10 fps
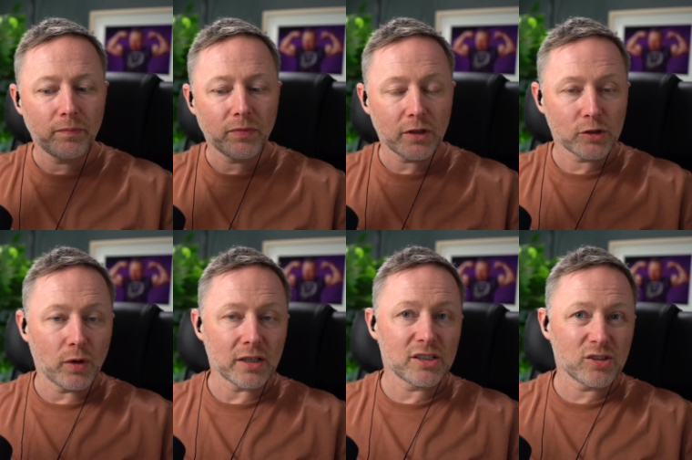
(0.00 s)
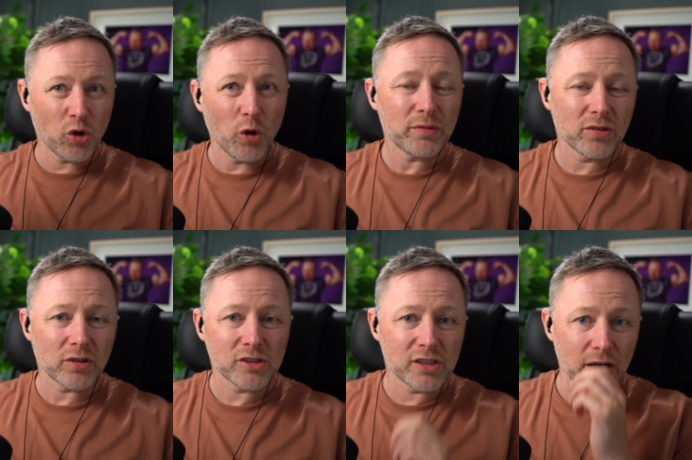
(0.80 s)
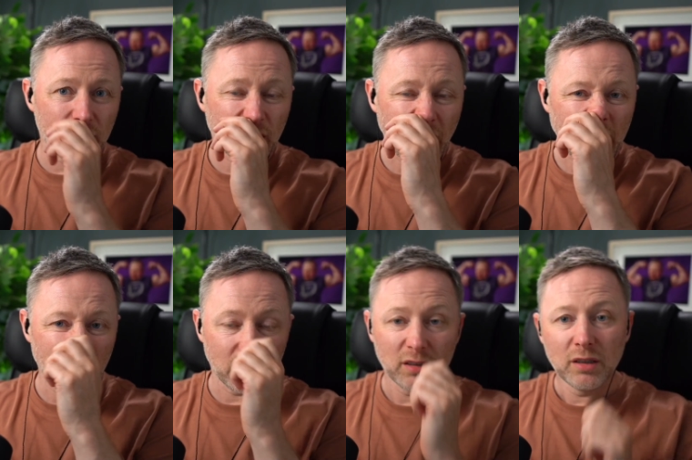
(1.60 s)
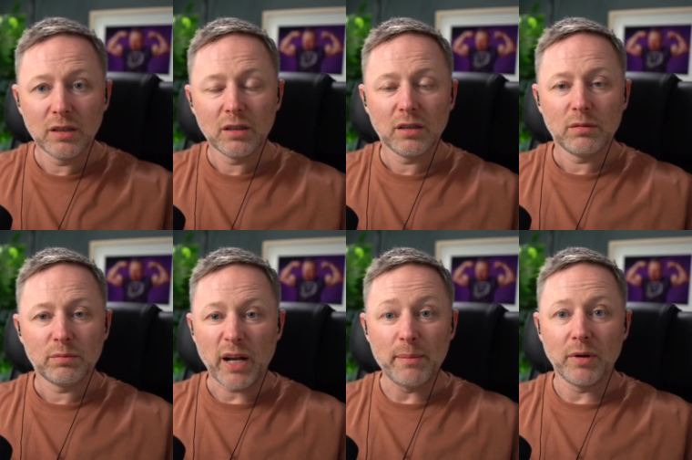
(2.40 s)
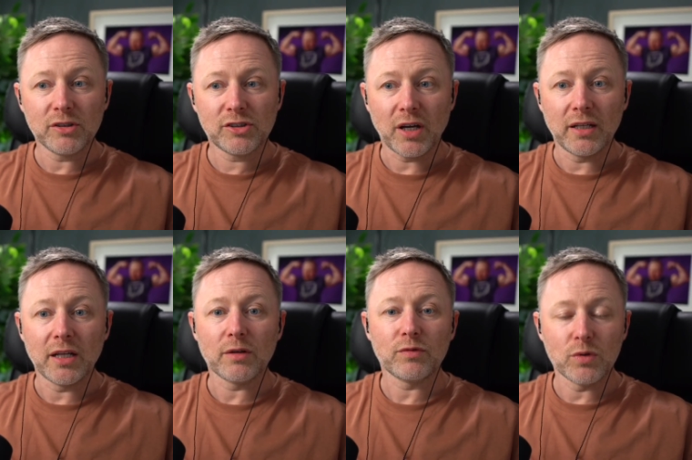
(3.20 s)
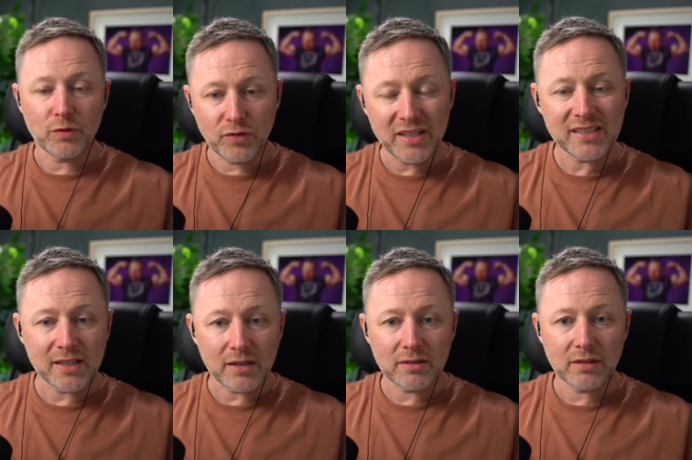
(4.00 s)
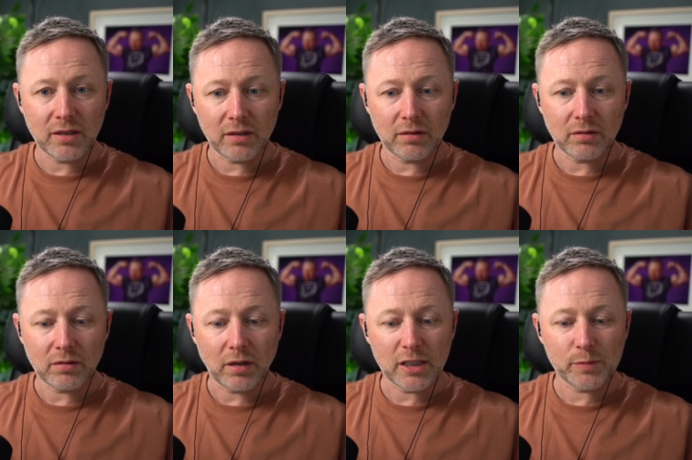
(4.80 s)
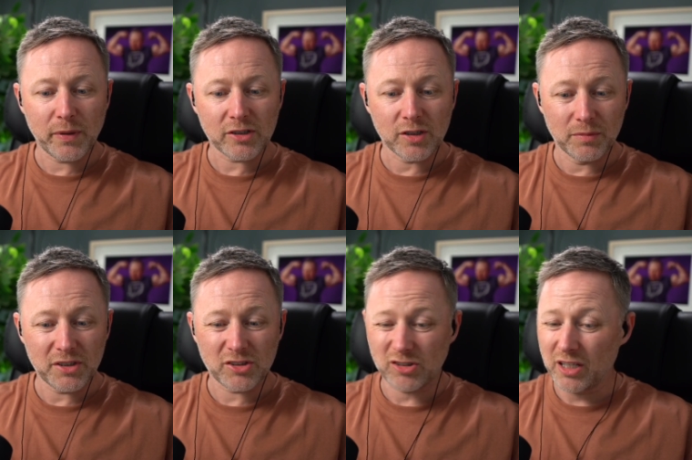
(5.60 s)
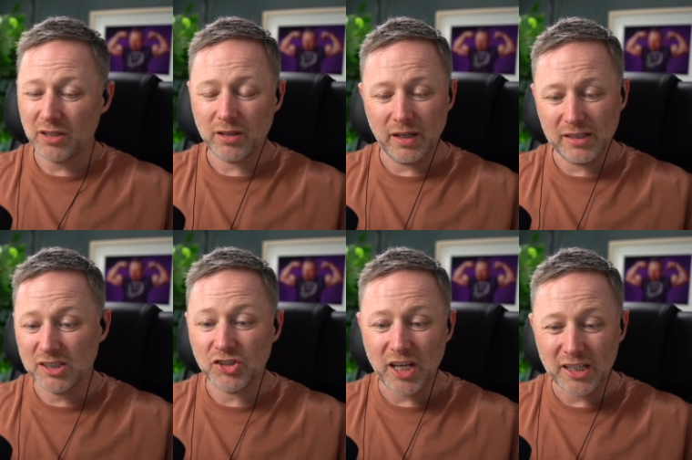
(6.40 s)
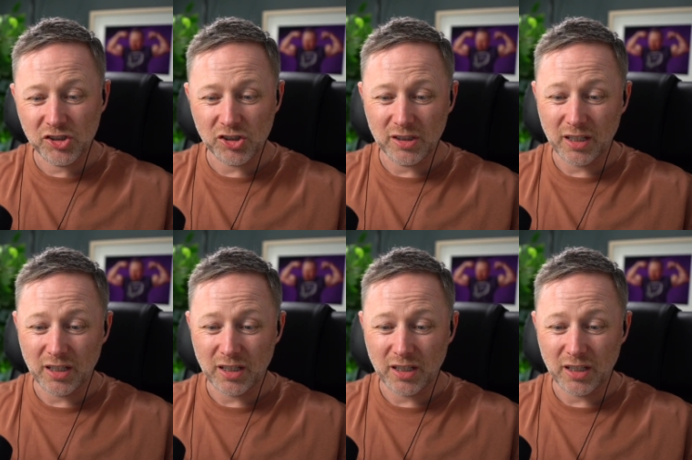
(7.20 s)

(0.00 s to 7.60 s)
So I stopped the Rust server kinda, pretty much, and then I've, and I've restarted it as per somebody's like uh, suggestion.